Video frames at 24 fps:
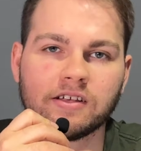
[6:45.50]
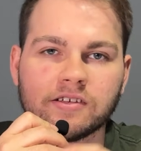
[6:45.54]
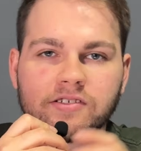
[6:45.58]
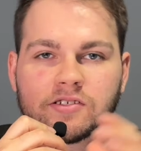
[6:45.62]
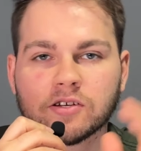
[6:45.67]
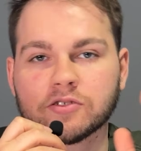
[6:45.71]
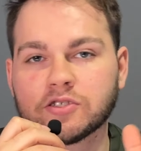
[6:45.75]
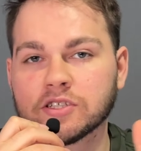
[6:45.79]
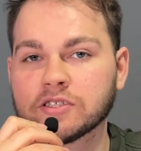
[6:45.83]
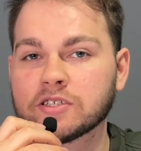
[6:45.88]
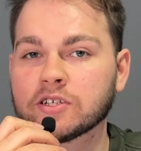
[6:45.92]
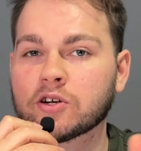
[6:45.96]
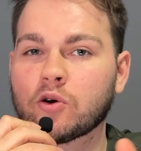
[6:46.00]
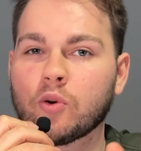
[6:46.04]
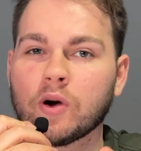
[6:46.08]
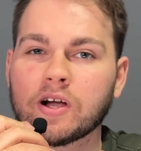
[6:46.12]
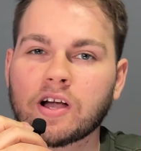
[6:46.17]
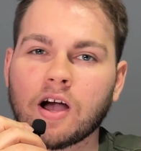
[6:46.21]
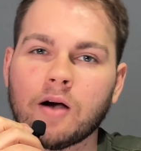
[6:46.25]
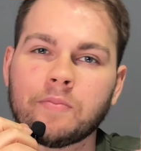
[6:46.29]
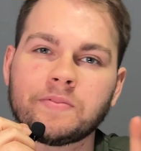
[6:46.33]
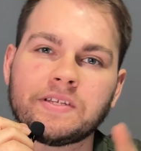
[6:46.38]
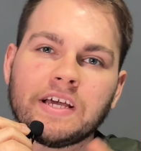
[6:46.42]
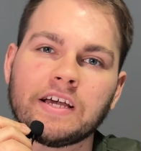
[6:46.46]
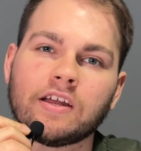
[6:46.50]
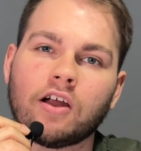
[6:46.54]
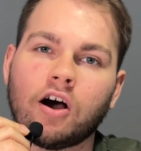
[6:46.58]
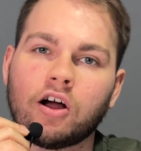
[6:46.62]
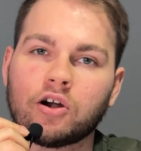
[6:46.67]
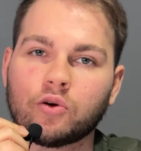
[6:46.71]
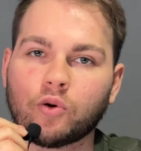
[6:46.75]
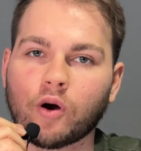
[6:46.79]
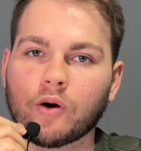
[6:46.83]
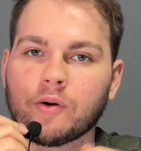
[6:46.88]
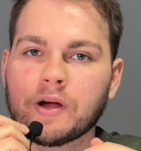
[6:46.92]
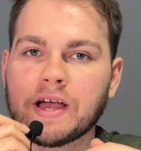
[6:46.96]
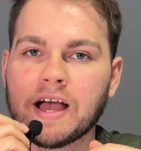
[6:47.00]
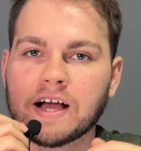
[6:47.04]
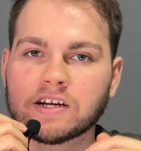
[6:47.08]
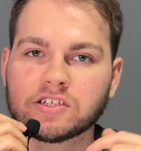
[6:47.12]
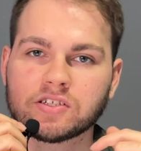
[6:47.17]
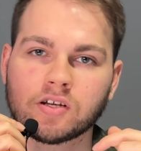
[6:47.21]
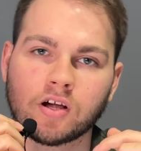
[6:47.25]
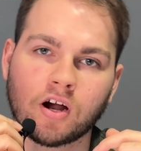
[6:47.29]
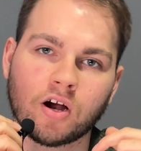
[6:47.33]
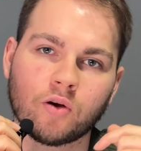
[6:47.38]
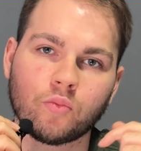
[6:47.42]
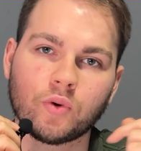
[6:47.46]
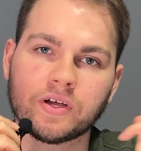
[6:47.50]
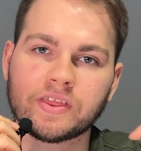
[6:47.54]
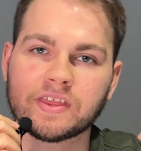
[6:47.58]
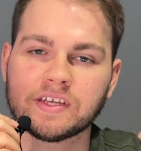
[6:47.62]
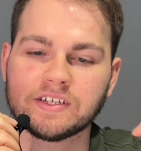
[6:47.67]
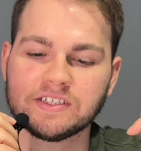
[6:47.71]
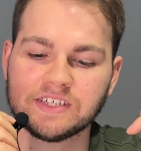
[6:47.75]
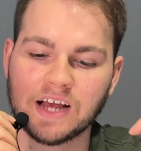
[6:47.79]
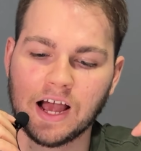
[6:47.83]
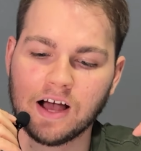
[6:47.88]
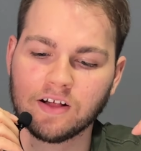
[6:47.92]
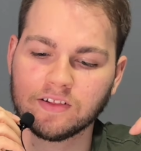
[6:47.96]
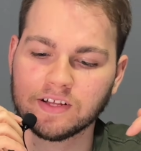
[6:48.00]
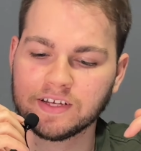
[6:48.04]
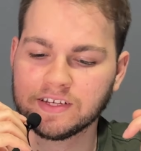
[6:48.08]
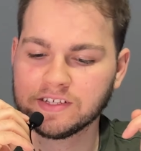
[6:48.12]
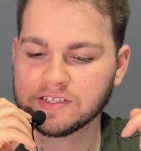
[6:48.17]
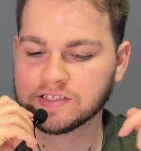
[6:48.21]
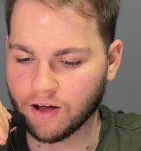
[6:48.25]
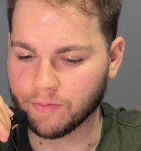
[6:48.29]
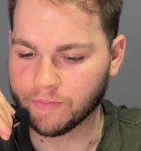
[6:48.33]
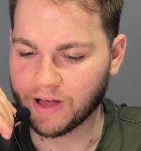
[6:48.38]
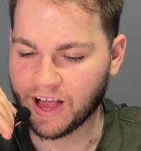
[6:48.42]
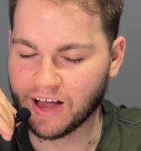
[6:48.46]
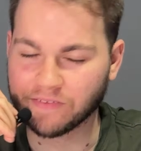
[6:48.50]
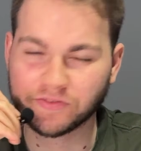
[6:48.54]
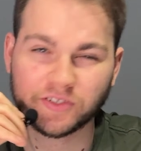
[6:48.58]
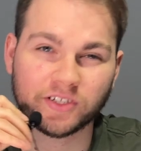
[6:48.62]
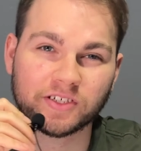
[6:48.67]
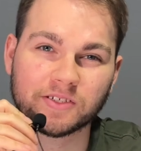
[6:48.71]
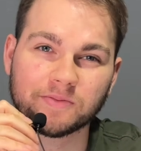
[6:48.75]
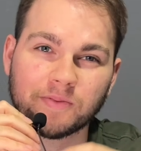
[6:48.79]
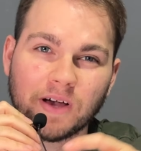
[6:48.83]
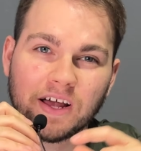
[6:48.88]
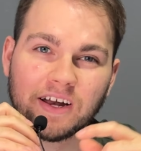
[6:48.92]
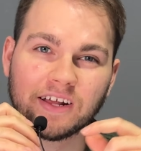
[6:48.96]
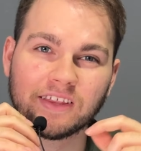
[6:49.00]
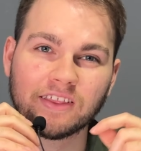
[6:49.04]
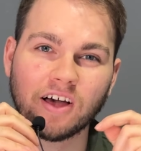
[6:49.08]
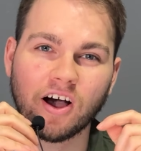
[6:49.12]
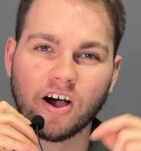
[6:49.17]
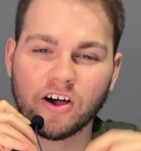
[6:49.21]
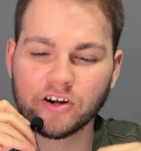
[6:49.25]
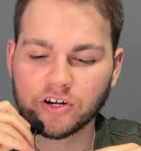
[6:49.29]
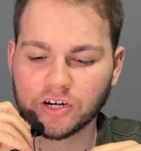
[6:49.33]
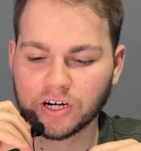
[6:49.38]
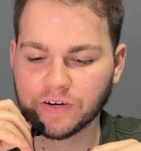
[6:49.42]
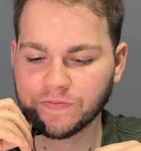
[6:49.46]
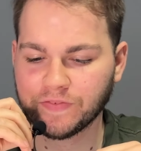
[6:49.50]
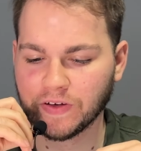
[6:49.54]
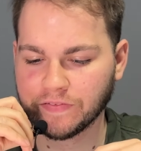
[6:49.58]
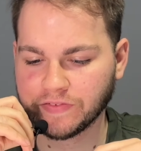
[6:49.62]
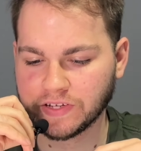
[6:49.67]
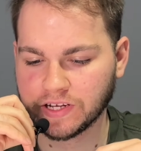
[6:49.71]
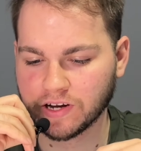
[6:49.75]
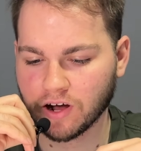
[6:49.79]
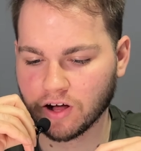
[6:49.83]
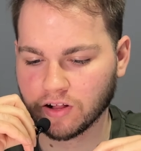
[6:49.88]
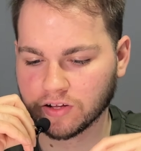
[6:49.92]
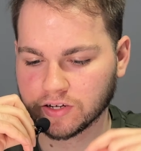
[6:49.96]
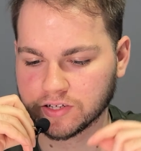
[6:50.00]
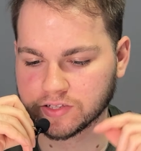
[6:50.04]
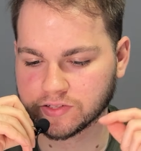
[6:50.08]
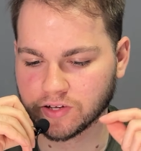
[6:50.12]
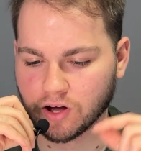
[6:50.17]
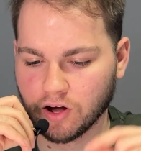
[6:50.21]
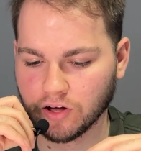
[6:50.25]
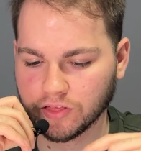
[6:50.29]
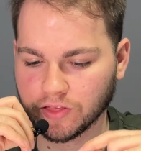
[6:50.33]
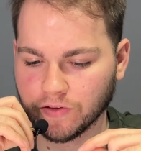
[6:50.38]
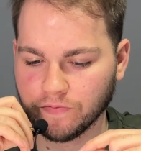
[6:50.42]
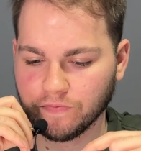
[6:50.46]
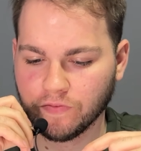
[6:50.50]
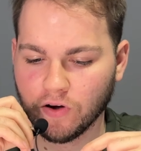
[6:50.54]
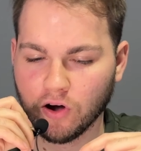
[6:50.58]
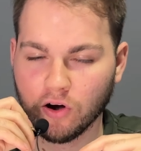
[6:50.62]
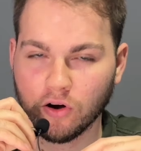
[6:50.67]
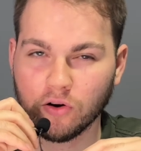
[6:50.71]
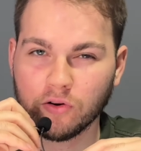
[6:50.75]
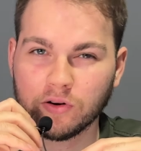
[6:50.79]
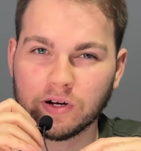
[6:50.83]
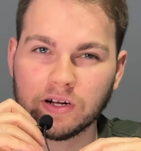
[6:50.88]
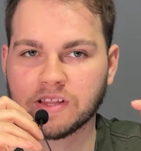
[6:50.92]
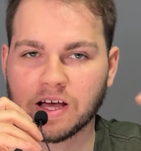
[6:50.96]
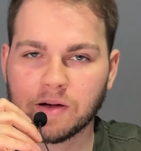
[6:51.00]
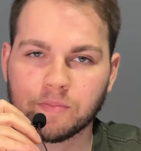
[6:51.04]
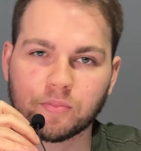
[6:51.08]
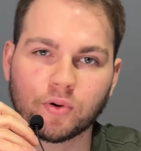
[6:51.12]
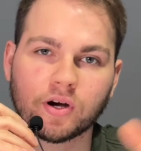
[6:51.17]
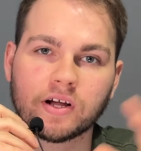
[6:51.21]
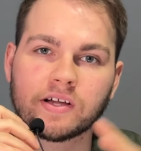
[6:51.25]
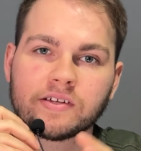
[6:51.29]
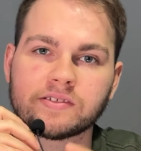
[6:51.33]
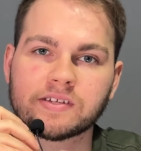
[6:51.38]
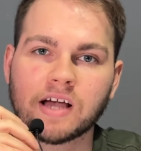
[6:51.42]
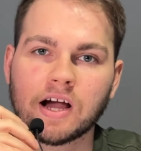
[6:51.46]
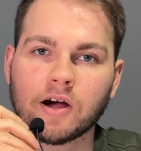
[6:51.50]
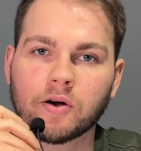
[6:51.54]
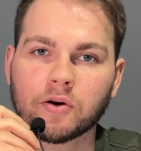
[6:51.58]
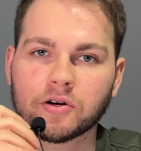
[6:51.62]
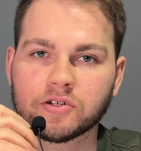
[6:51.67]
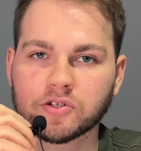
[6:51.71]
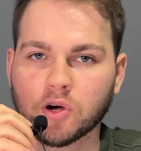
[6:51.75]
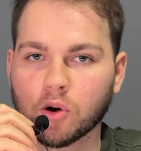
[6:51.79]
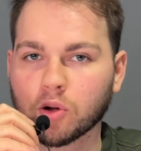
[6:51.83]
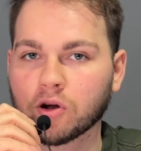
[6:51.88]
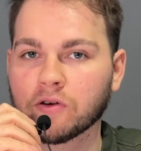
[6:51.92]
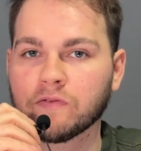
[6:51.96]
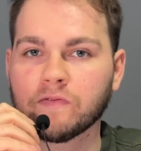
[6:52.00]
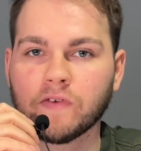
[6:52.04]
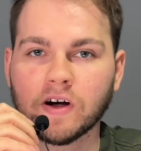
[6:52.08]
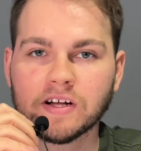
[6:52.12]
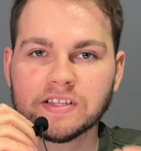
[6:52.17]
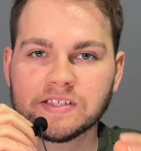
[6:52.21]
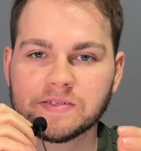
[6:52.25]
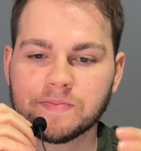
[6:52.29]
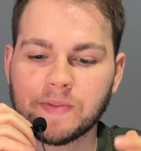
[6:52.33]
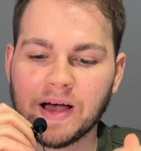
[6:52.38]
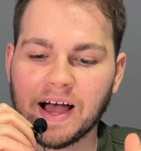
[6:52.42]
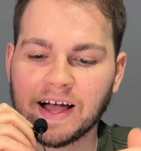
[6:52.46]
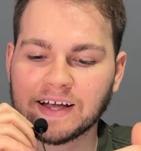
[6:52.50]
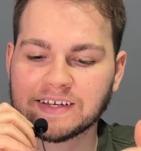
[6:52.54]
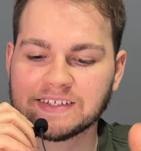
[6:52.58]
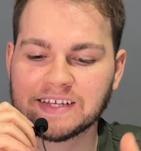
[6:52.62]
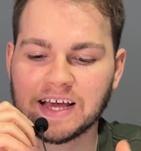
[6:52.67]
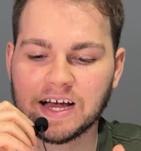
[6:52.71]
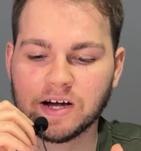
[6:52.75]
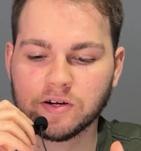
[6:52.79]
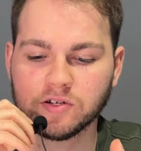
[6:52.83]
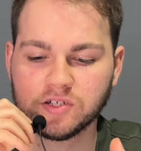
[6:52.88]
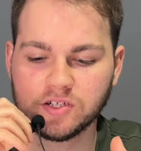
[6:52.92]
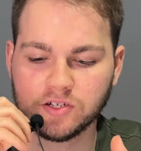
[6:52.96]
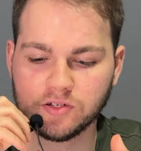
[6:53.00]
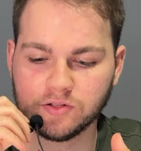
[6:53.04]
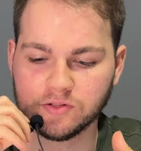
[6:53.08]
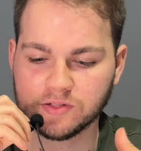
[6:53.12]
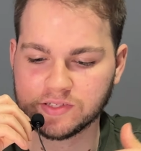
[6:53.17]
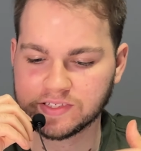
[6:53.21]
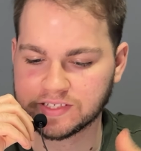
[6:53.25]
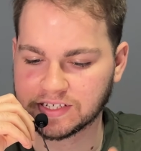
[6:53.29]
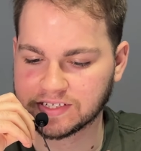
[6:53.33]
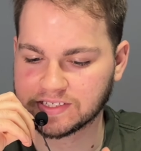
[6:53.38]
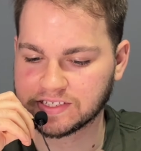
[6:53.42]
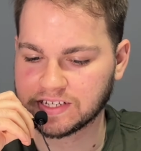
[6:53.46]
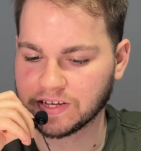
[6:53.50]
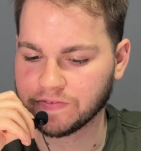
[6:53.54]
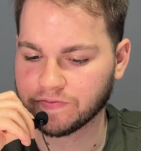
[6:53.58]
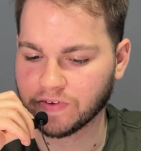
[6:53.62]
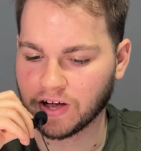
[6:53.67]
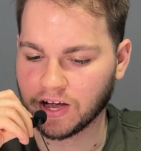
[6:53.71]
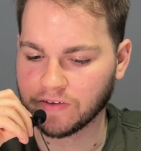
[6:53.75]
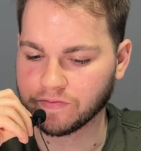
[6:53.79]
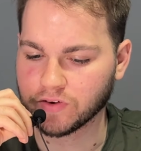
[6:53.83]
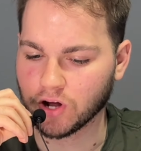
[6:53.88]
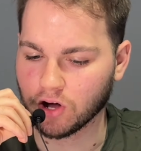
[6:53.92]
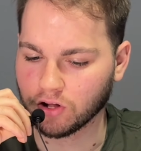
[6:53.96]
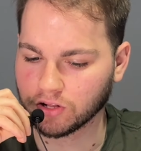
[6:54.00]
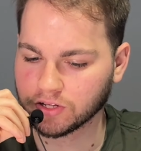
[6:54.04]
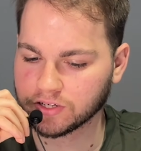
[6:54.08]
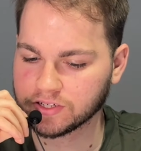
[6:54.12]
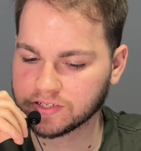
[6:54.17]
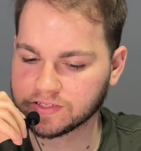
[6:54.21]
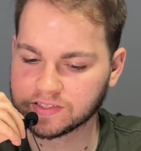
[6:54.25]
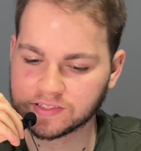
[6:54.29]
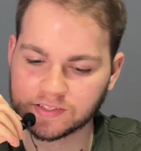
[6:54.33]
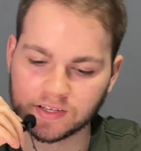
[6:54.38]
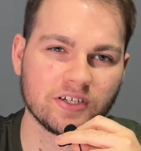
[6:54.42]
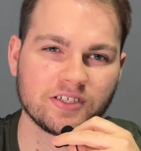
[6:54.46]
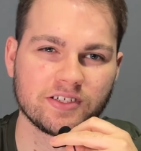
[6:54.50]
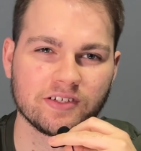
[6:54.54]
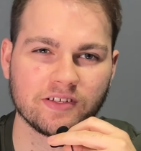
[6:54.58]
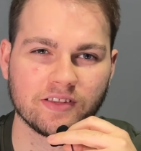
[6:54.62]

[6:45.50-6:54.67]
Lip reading: So just a quick update on where we actually are with the challenge. After spending the $150 on the phone, that brings our total funds back down to $65.